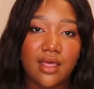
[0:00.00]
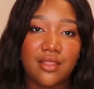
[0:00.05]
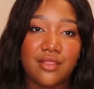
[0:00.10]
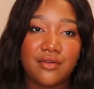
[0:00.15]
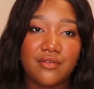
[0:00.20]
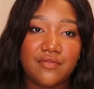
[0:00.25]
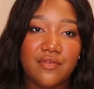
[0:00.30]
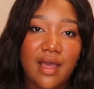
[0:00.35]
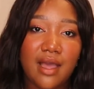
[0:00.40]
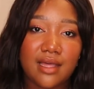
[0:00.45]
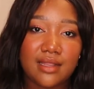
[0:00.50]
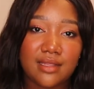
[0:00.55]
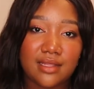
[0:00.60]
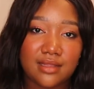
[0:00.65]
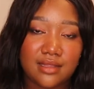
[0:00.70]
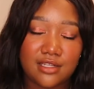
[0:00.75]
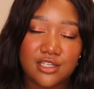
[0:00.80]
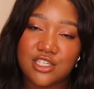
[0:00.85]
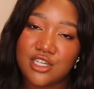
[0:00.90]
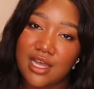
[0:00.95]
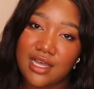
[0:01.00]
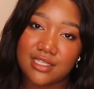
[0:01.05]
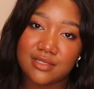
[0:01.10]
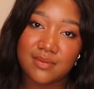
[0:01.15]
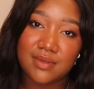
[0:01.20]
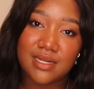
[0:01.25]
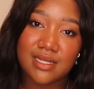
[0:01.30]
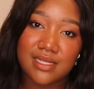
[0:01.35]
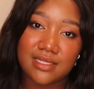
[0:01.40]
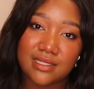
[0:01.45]
the fact that the
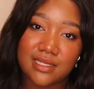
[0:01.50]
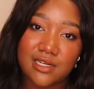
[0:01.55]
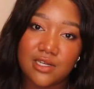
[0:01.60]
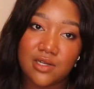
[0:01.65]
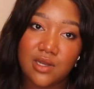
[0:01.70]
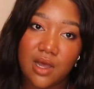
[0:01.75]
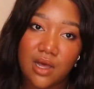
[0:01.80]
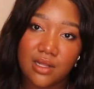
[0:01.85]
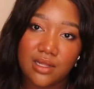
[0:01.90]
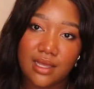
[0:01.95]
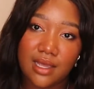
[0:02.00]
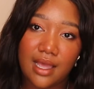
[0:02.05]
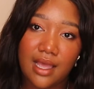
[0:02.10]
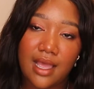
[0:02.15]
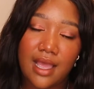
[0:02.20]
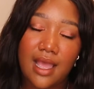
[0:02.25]
jasmine is indolic.